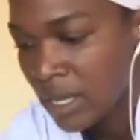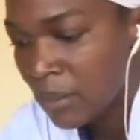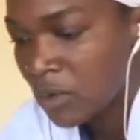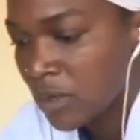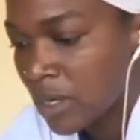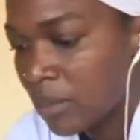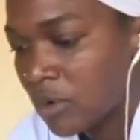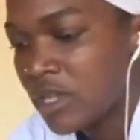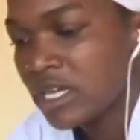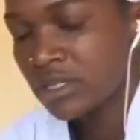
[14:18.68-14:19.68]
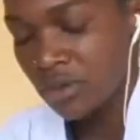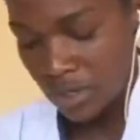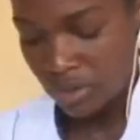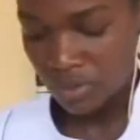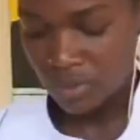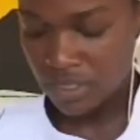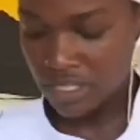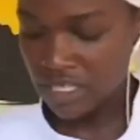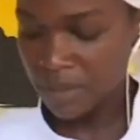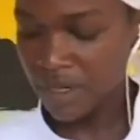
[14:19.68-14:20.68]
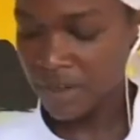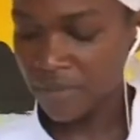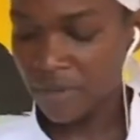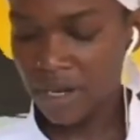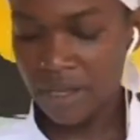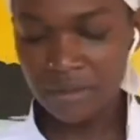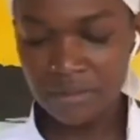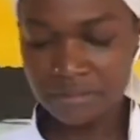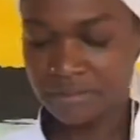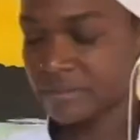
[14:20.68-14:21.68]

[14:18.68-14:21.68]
I'm, I'm go just going to use this plate for now